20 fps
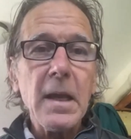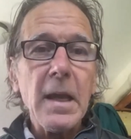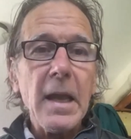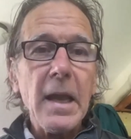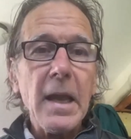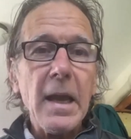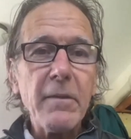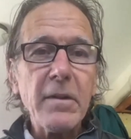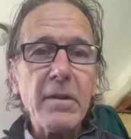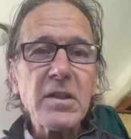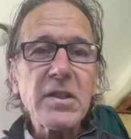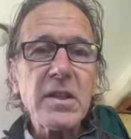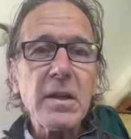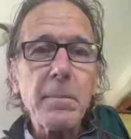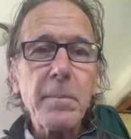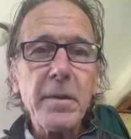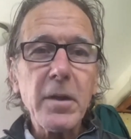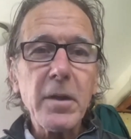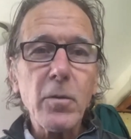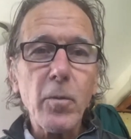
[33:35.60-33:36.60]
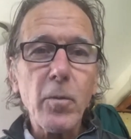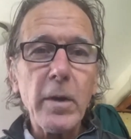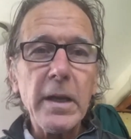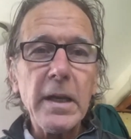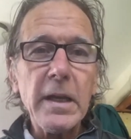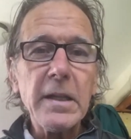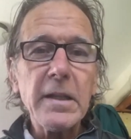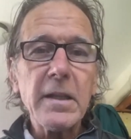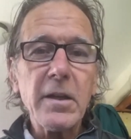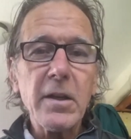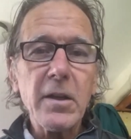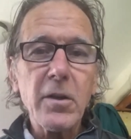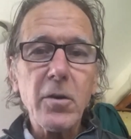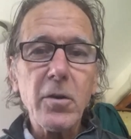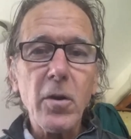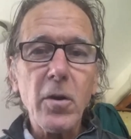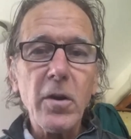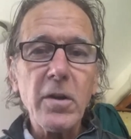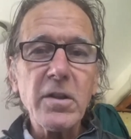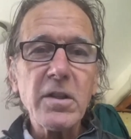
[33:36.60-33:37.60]
having something to read that
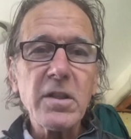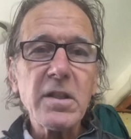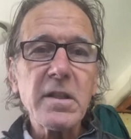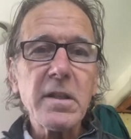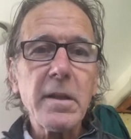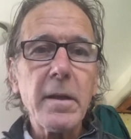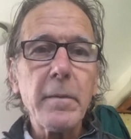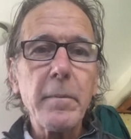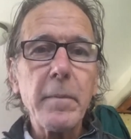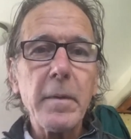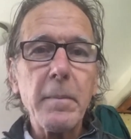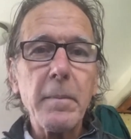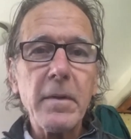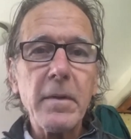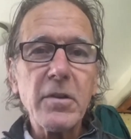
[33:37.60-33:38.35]
encourages them and